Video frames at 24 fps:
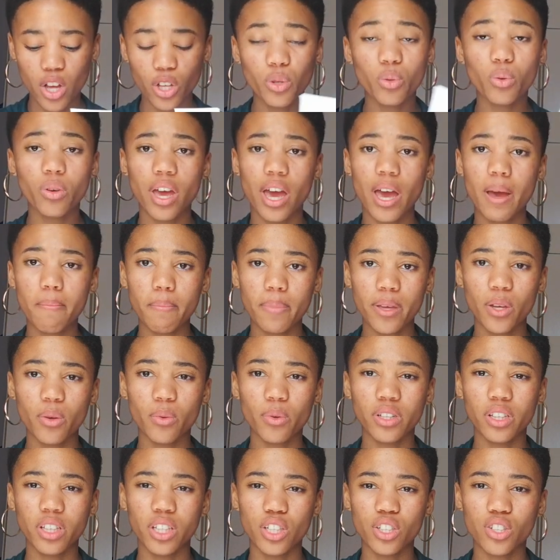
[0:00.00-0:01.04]
you can be
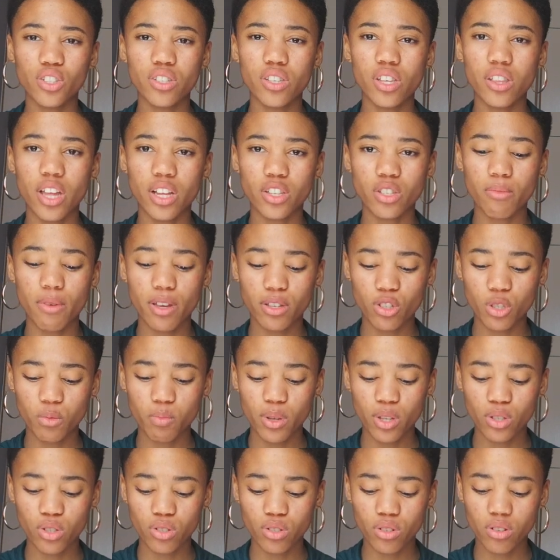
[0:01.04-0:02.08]
religious and that's what makes you
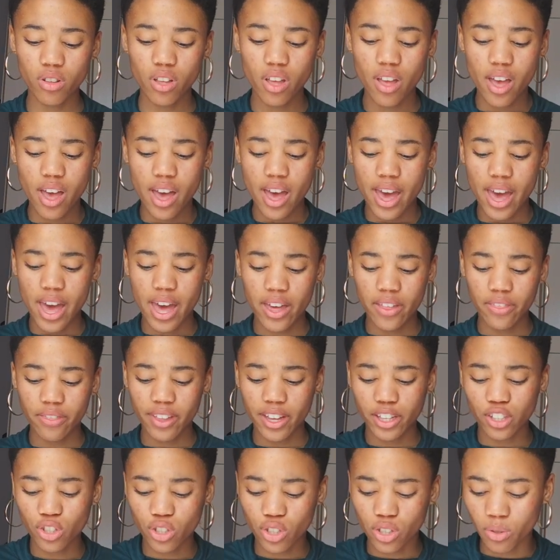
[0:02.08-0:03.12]
special and
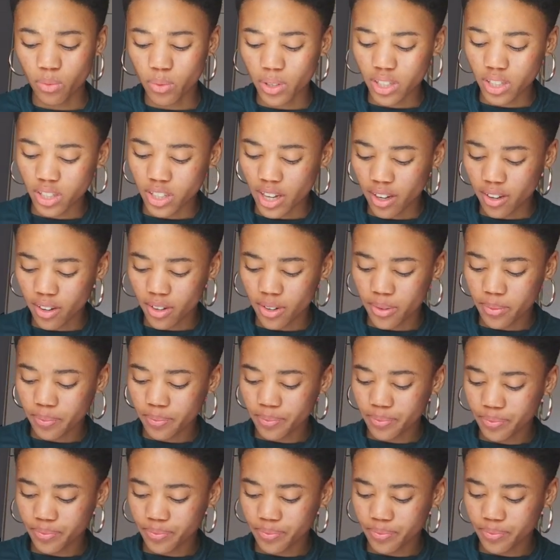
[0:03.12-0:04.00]
that you're a risk taker.